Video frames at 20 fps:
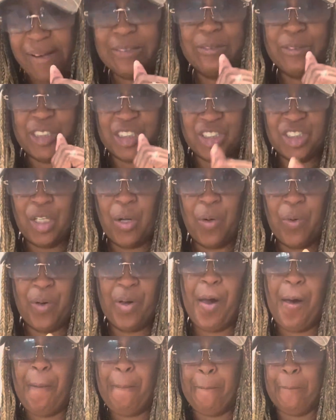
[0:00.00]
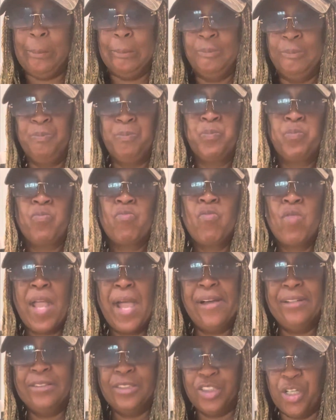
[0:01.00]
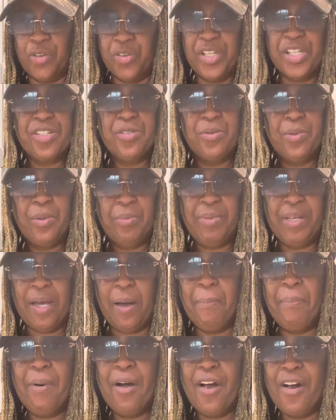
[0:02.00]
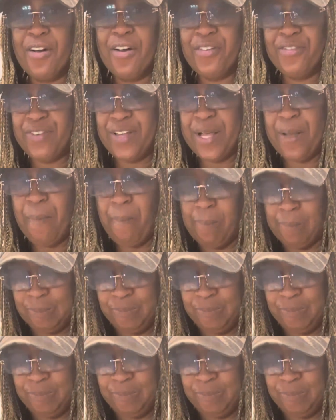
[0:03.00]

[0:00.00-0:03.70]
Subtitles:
It's so good. So this will be a perfect